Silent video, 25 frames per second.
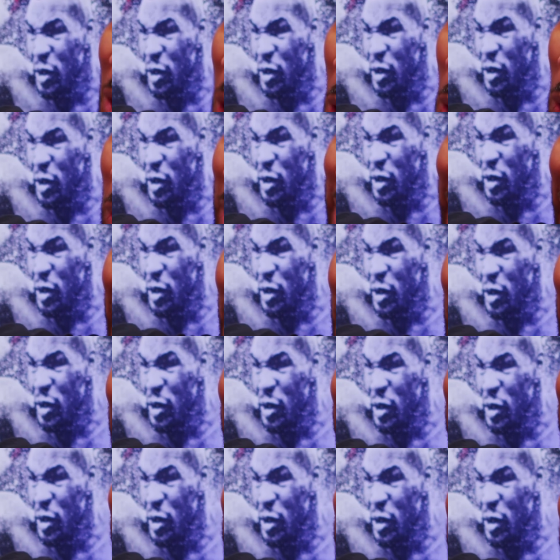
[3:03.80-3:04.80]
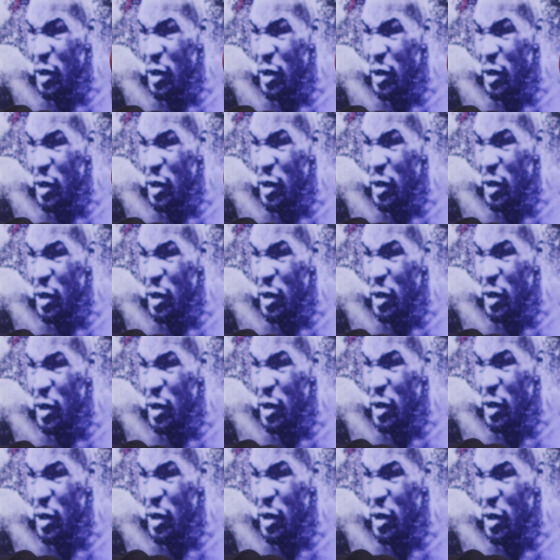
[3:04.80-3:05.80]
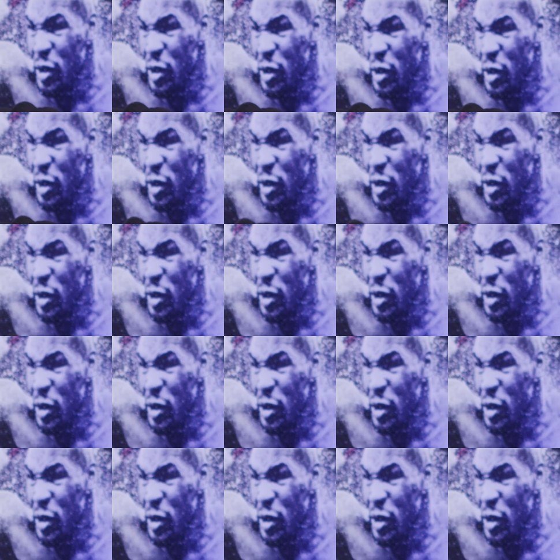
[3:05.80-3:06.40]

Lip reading: [no speech]